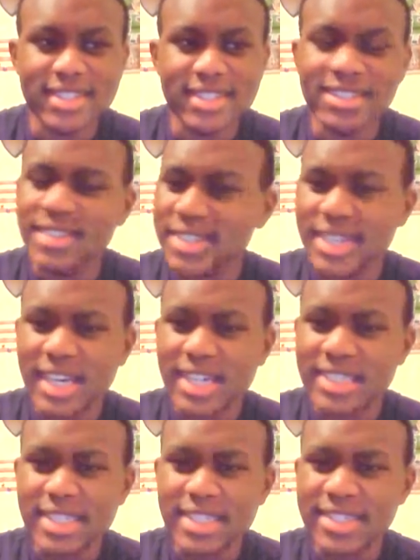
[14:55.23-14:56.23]
It's a good
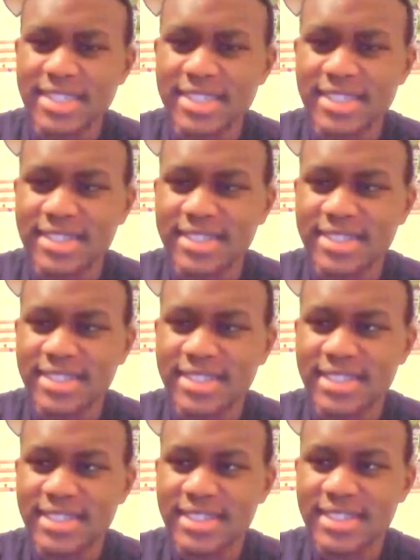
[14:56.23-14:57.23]
idea.
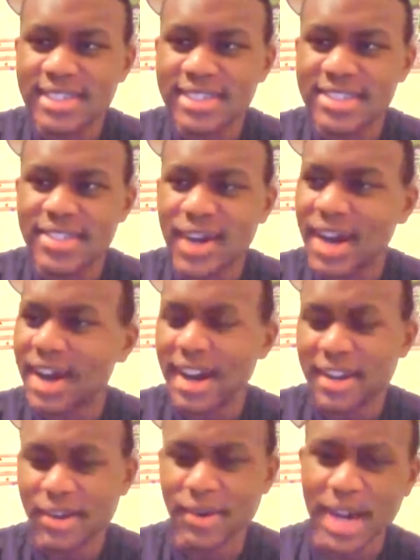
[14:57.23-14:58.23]
Because
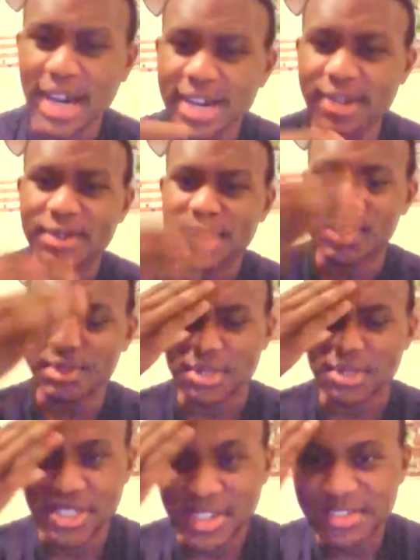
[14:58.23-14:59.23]
I know I go through some
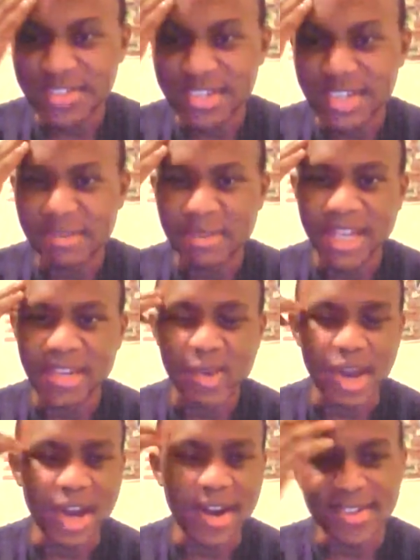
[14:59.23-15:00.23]
stuff, and I'm like,
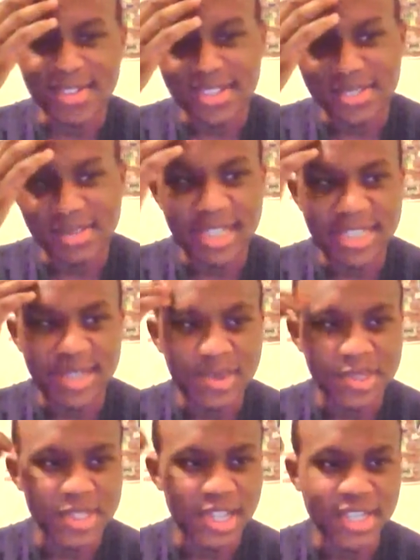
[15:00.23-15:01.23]
wow, sometimes I wish I